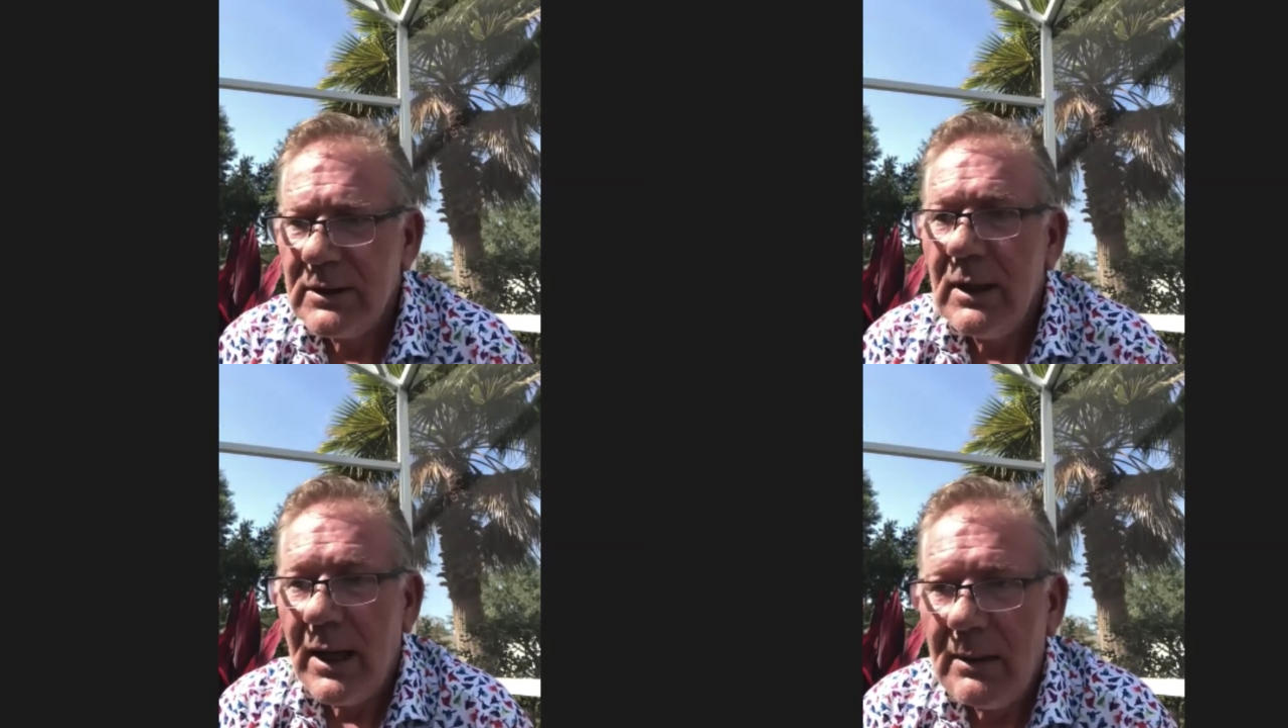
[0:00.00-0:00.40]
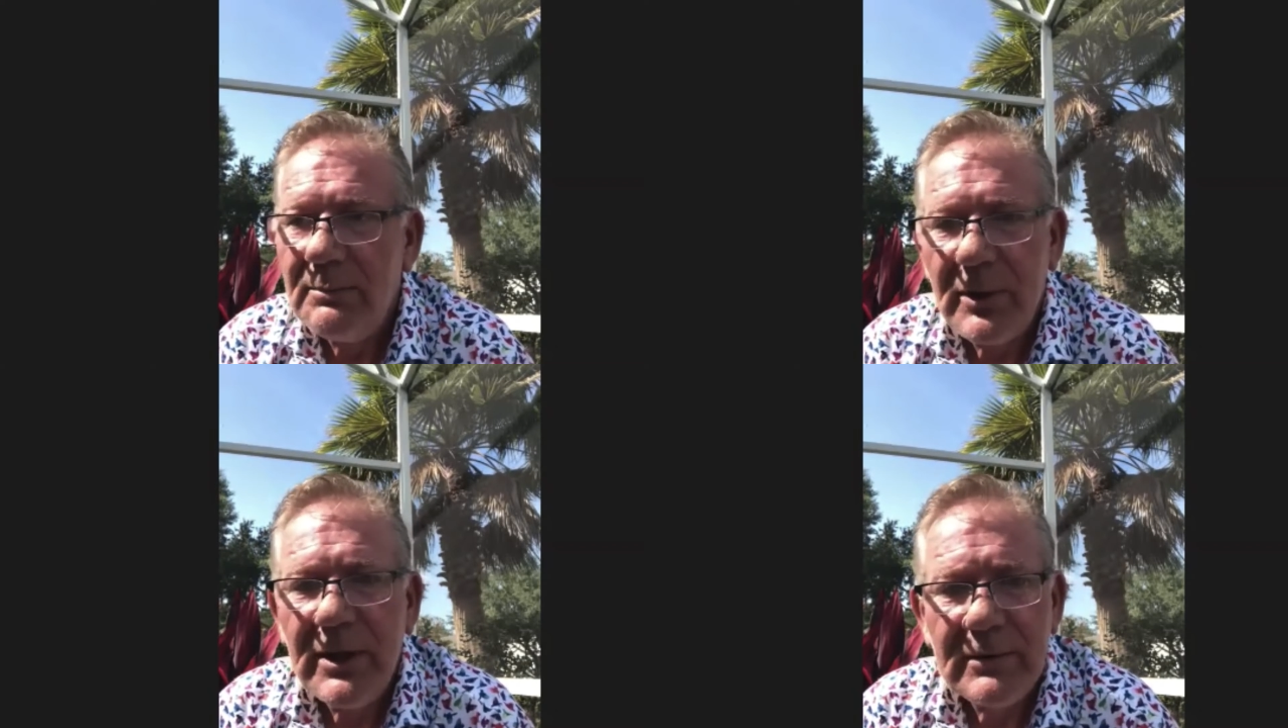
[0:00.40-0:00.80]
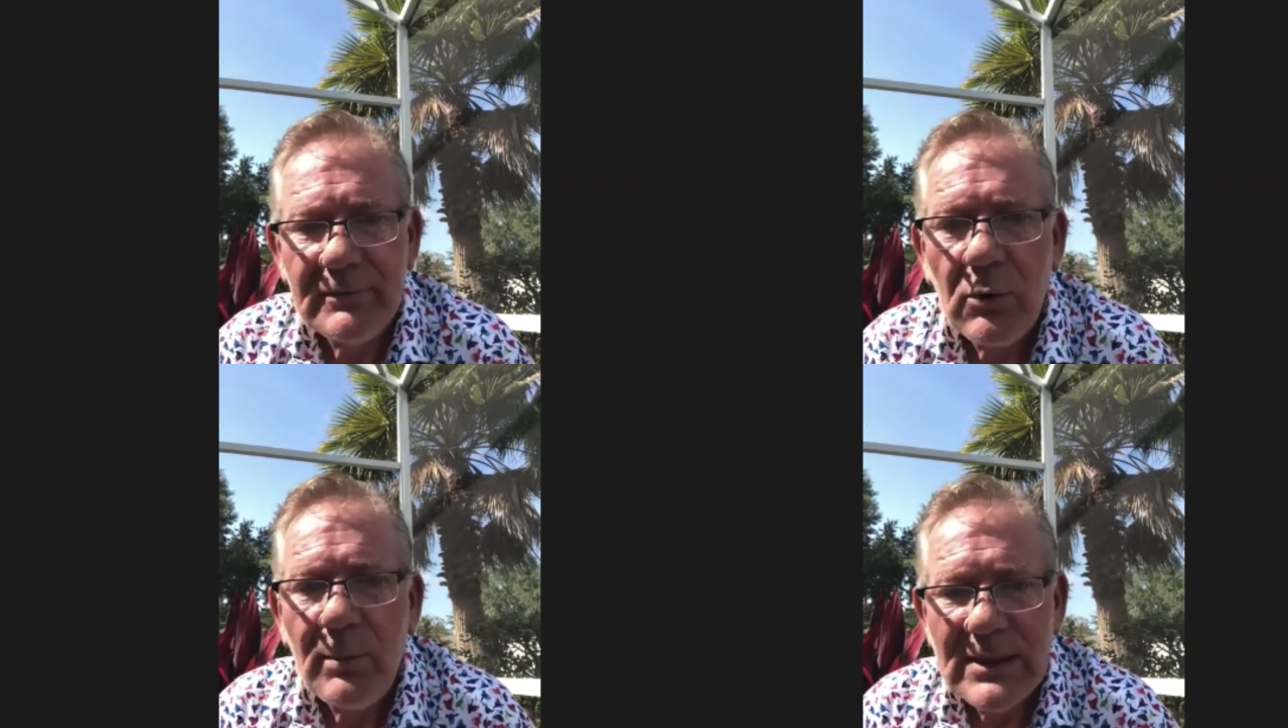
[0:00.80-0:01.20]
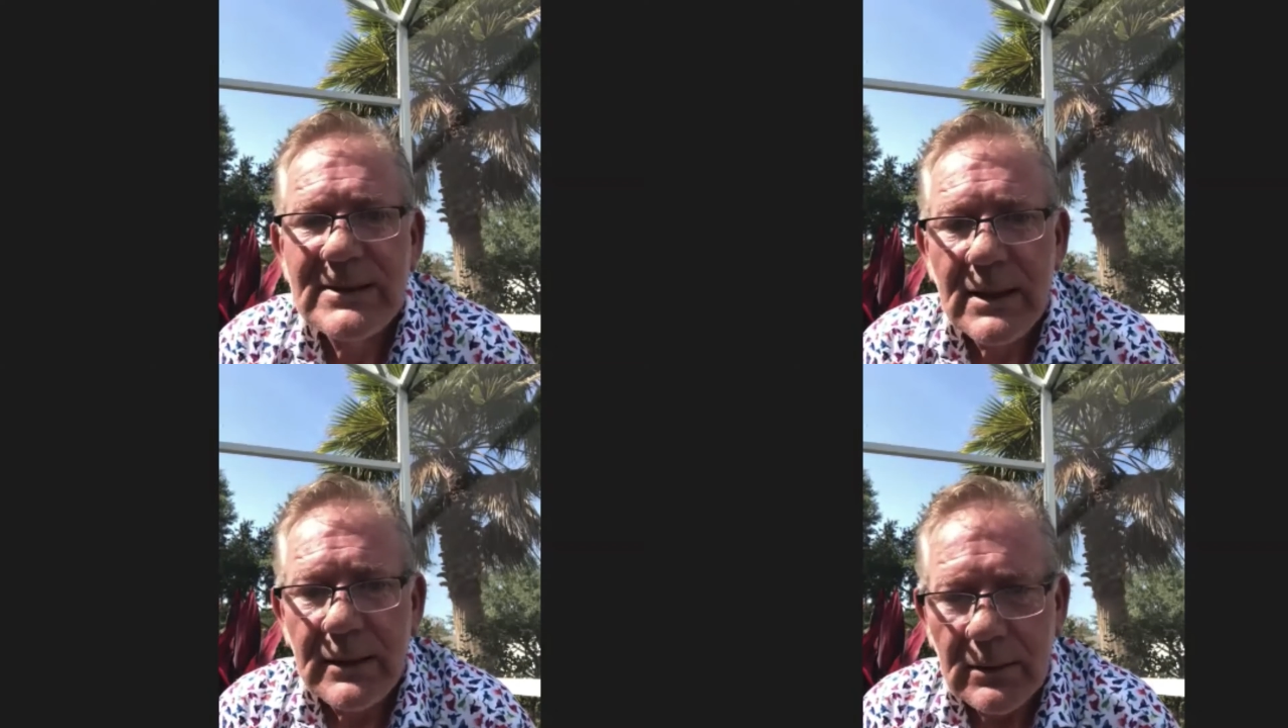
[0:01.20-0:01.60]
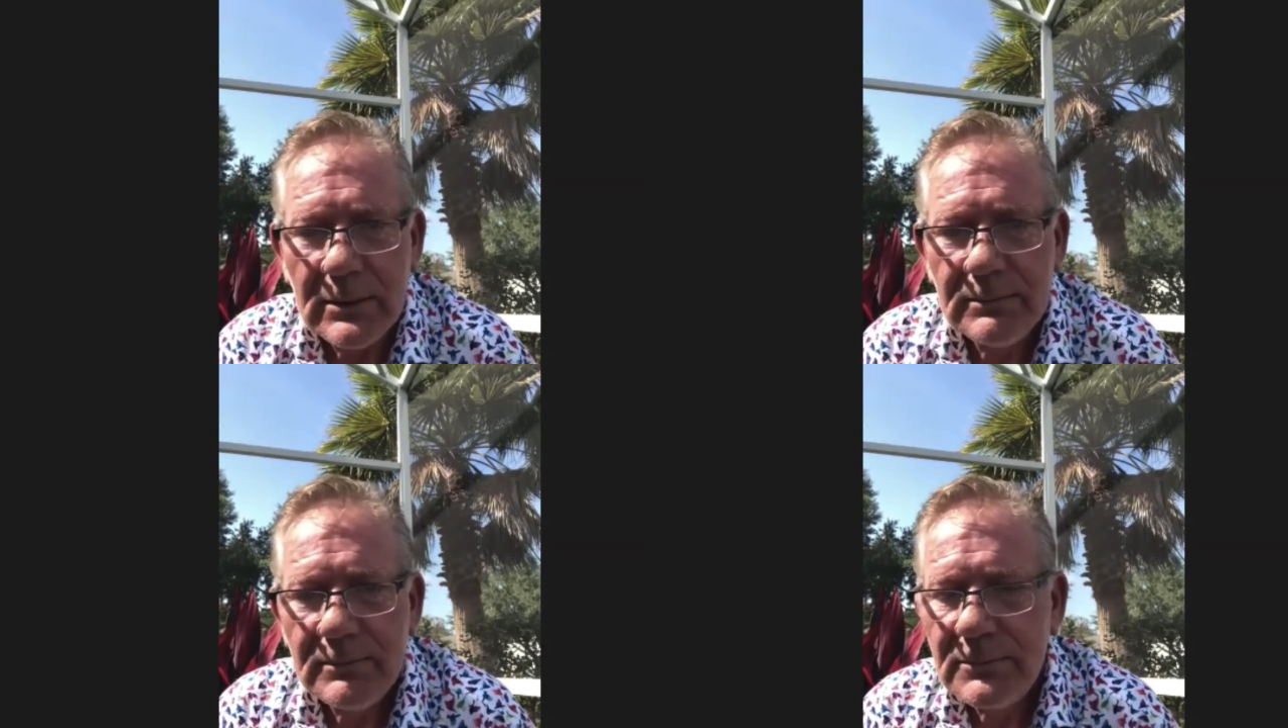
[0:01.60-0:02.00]
"I'm bringing it for my son."
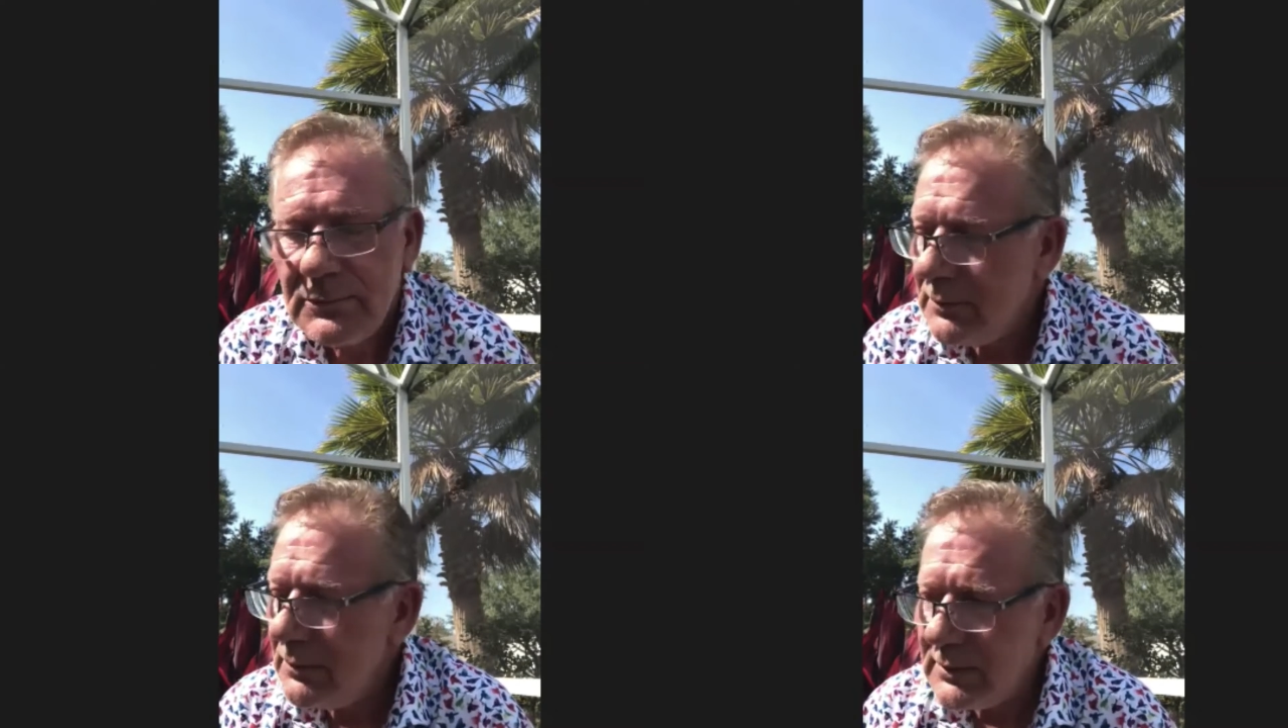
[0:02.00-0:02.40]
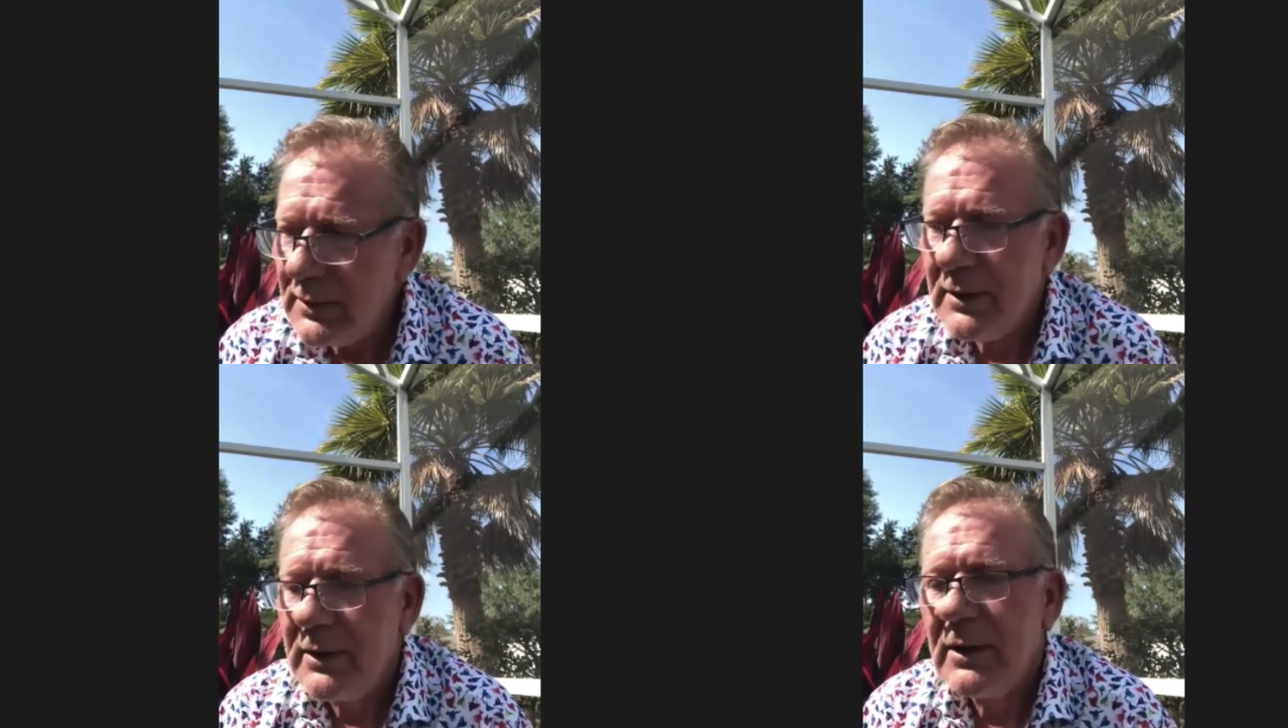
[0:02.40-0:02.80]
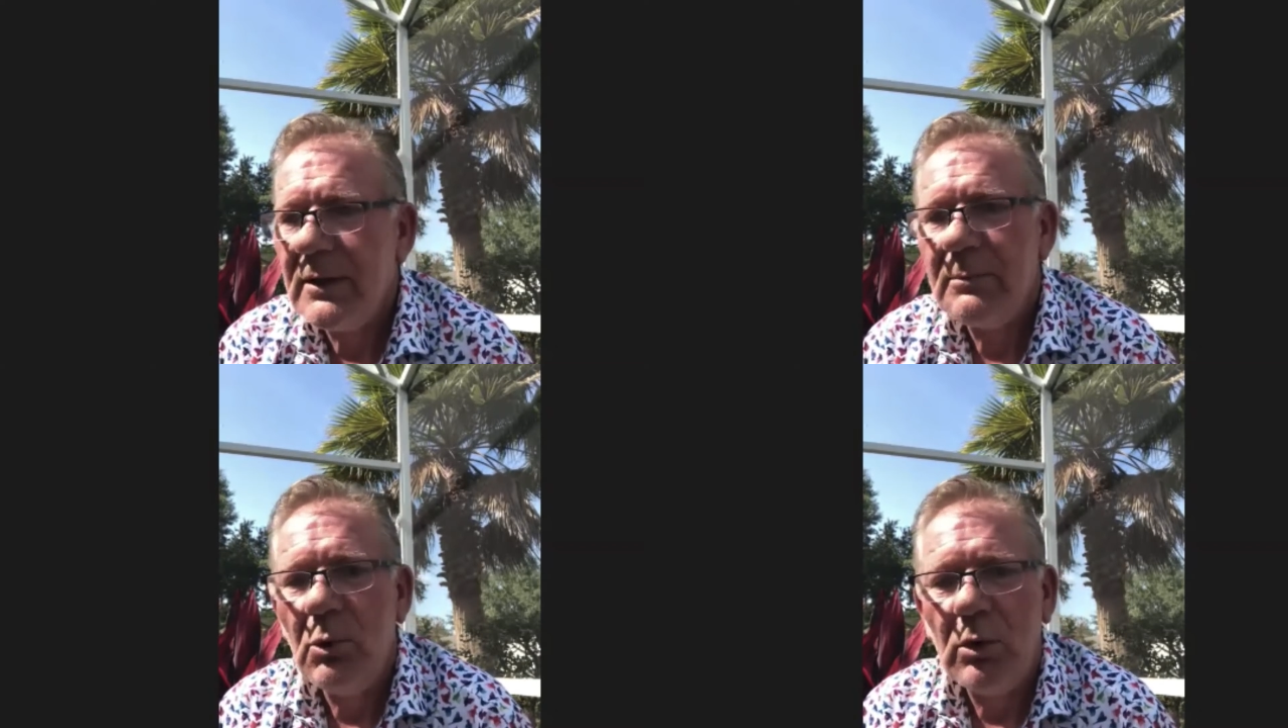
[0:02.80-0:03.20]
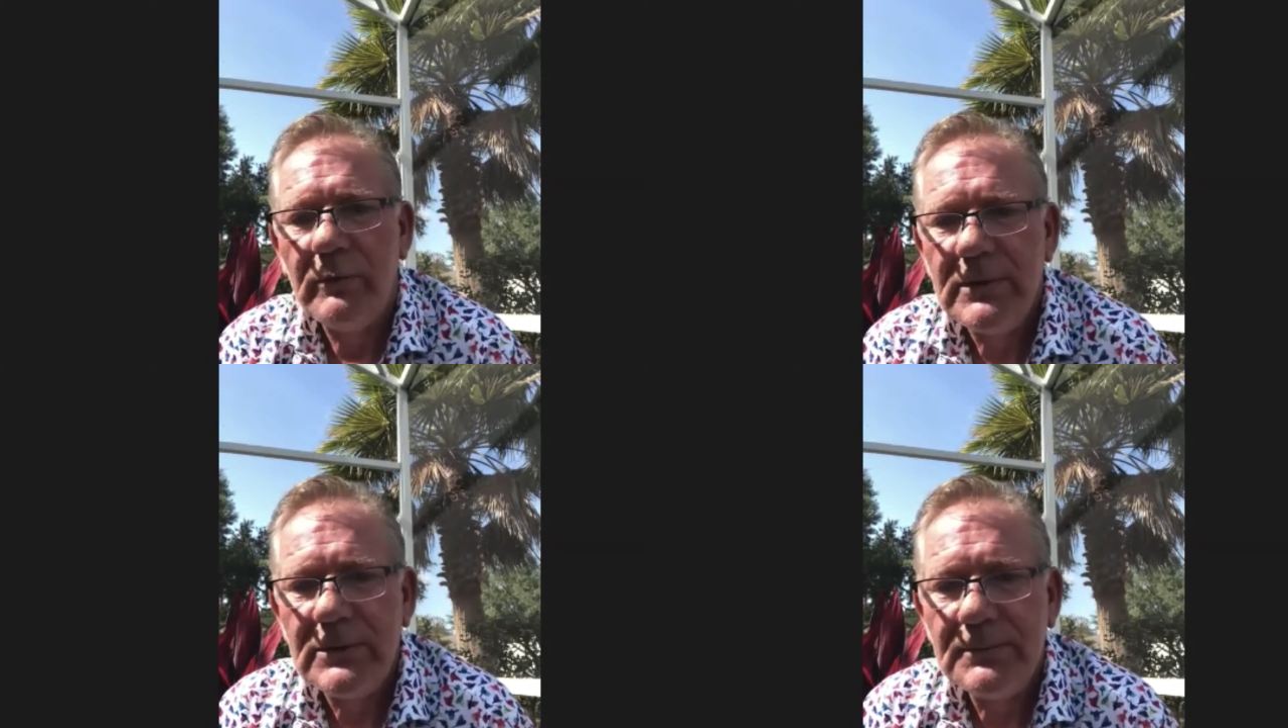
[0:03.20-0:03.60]
So I didn't think anything more of it.